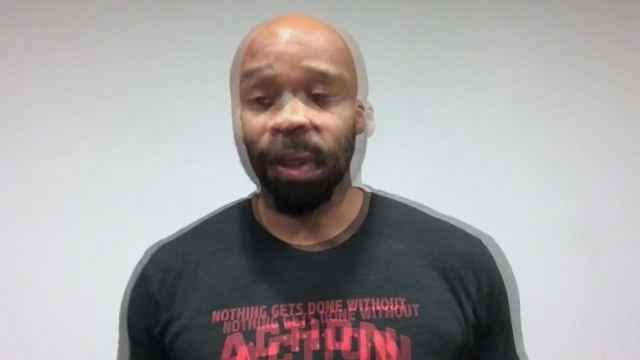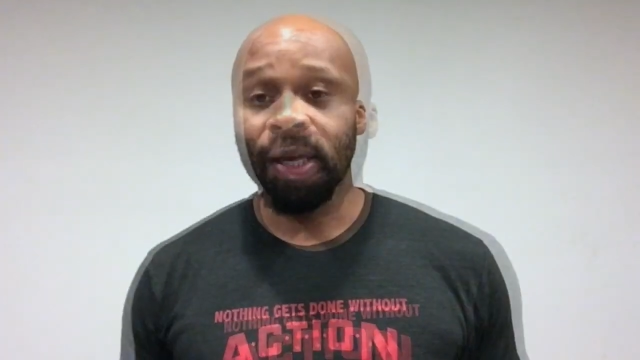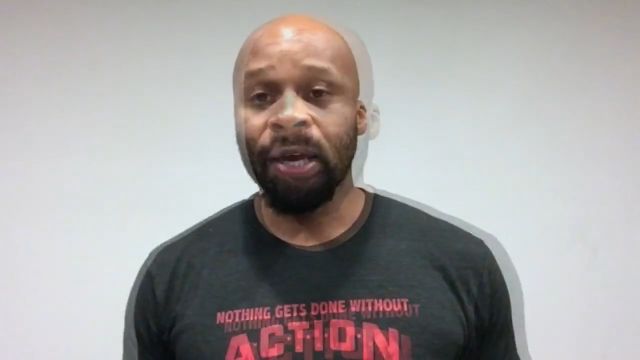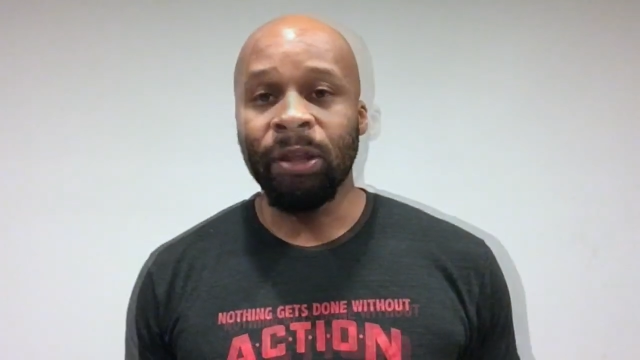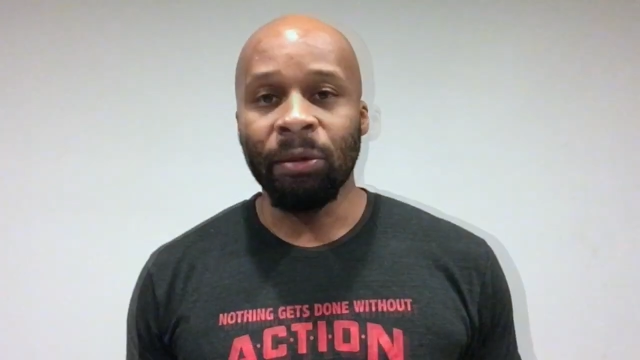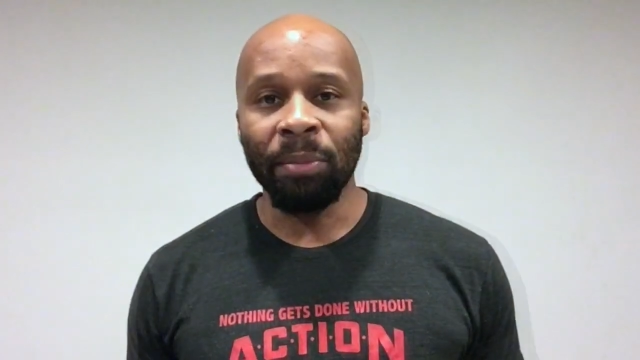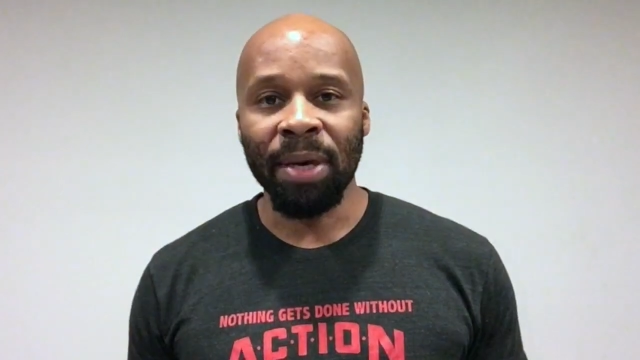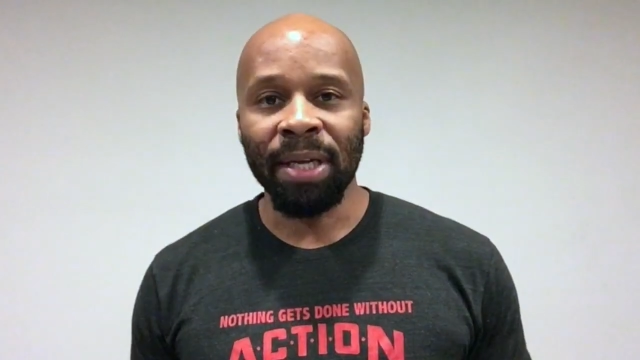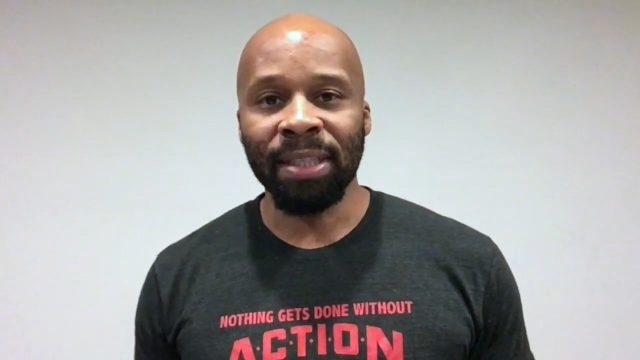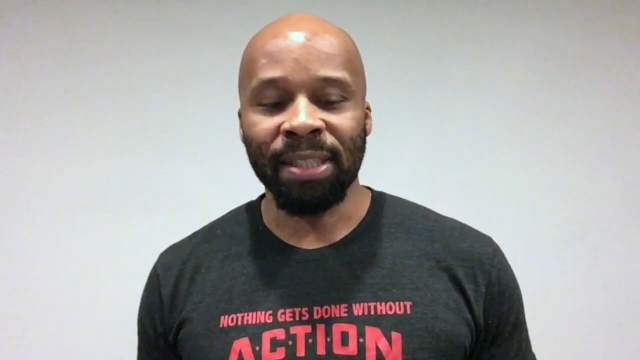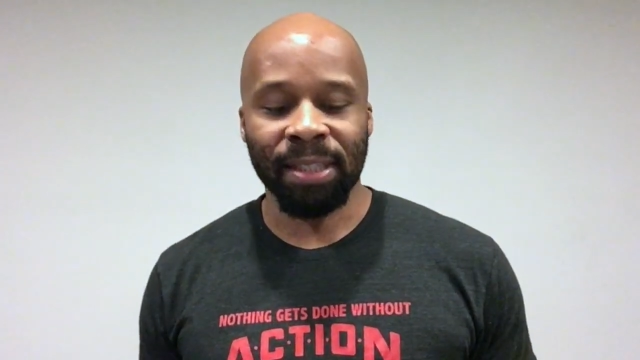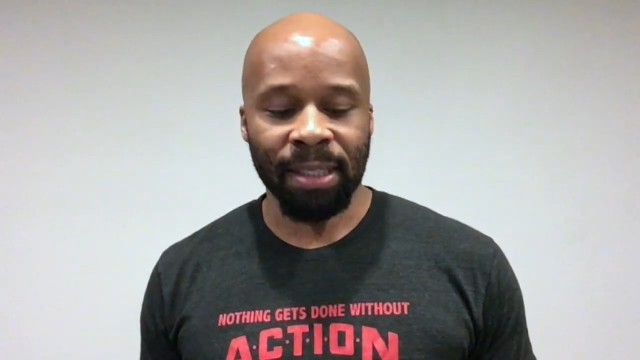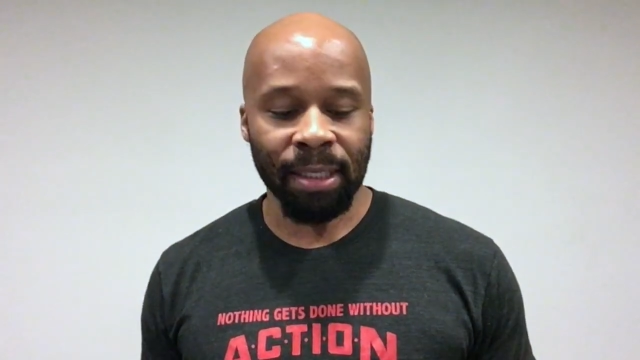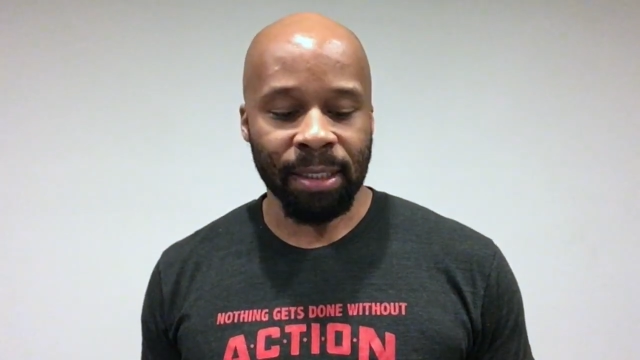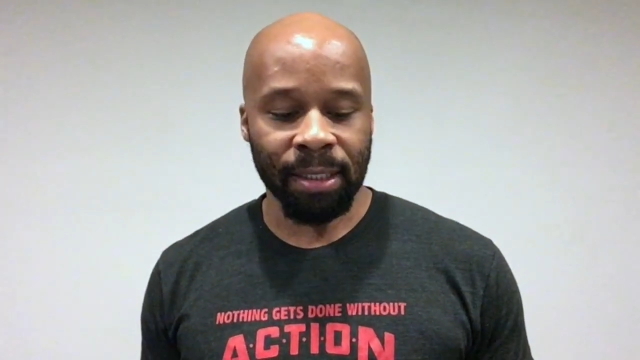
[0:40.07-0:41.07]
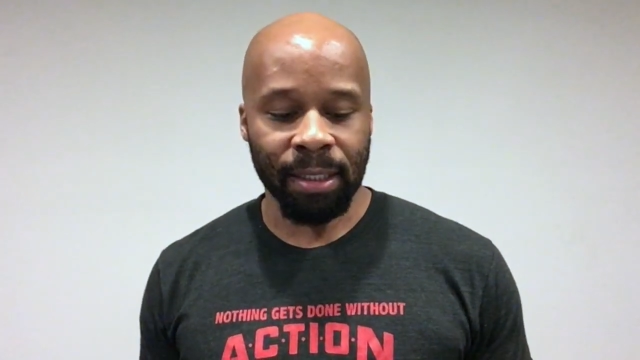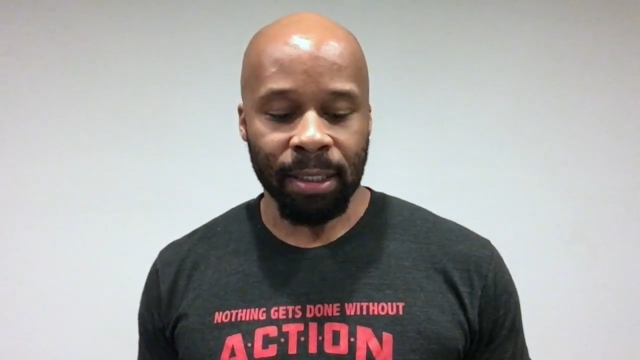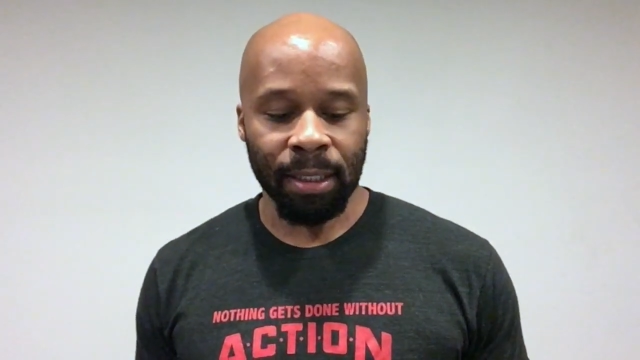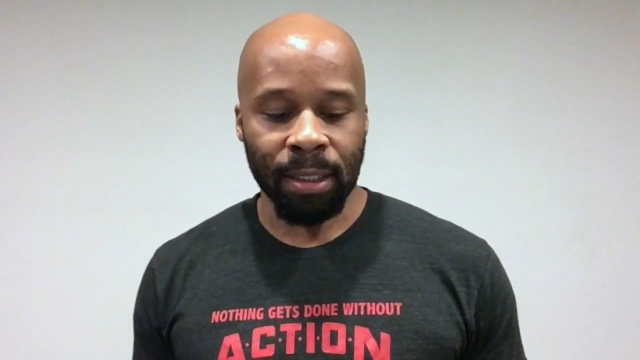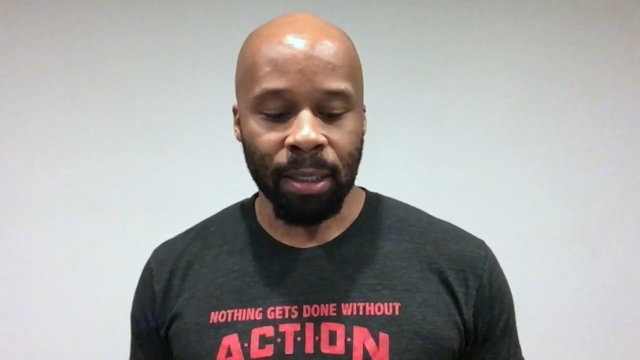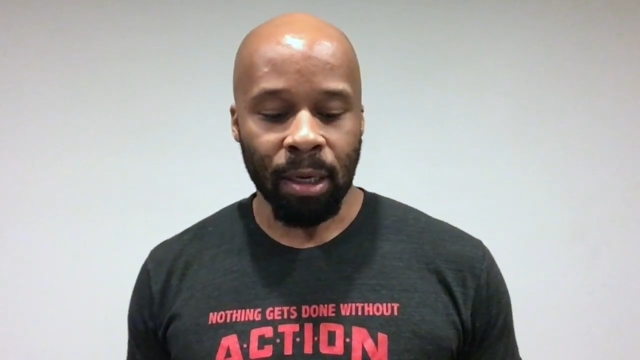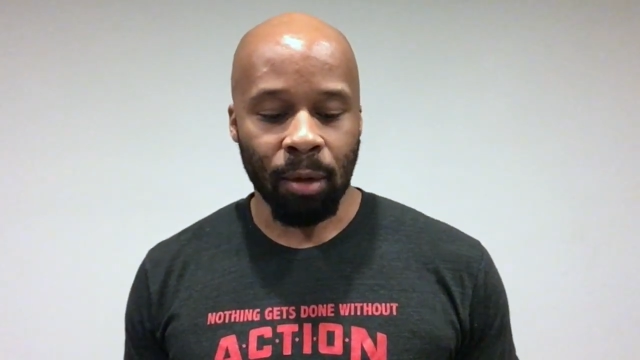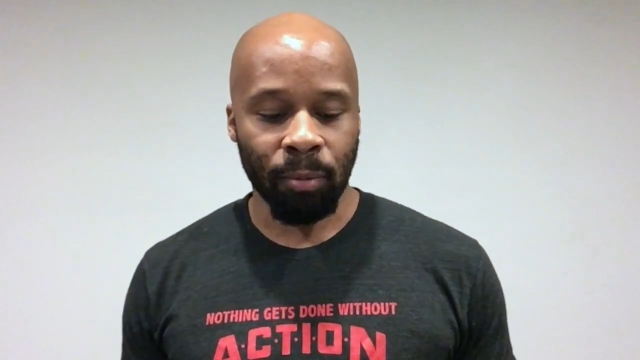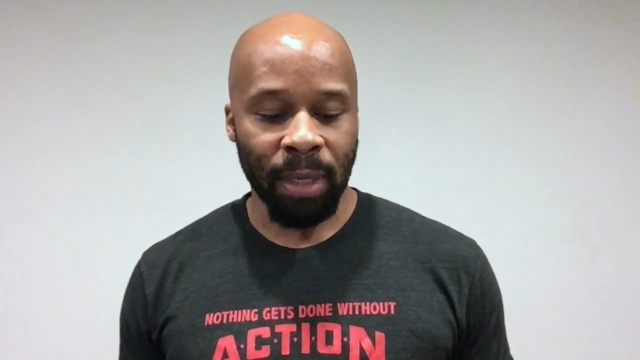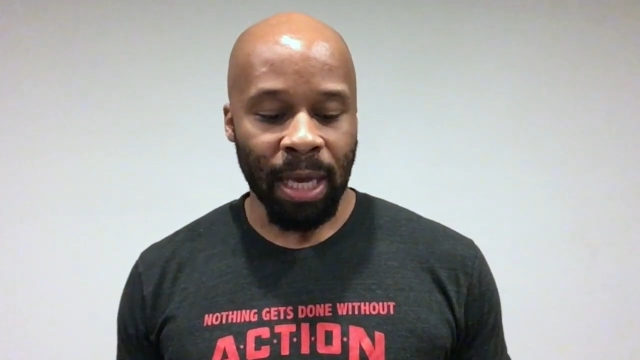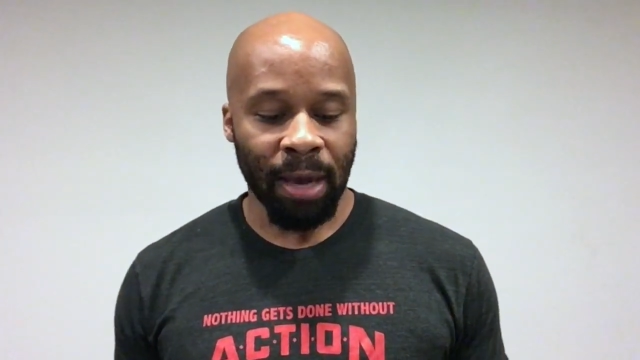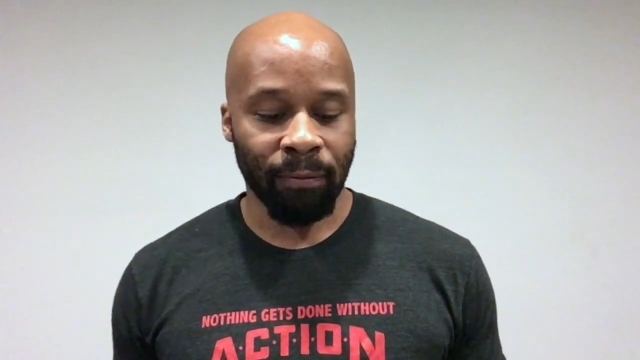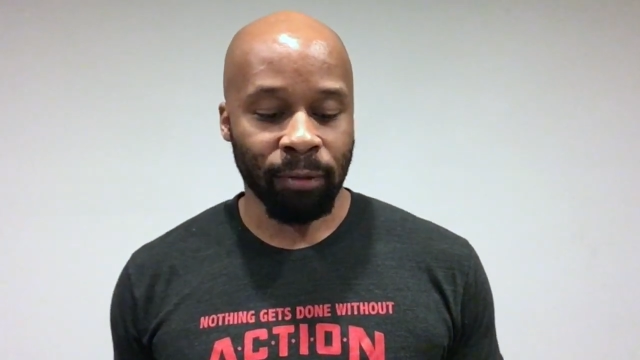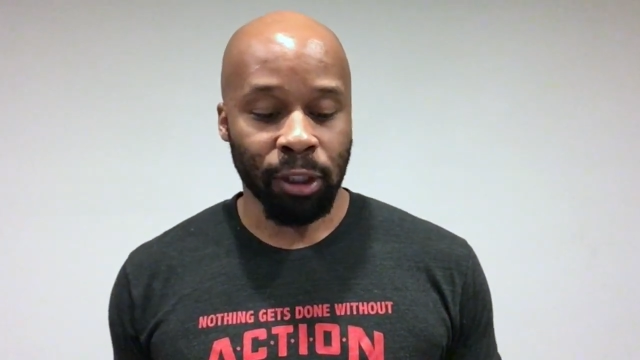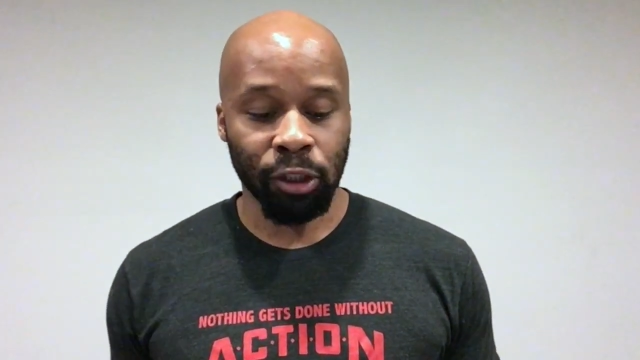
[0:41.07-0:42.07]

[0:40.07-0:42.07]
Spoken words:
In the men's 60, we have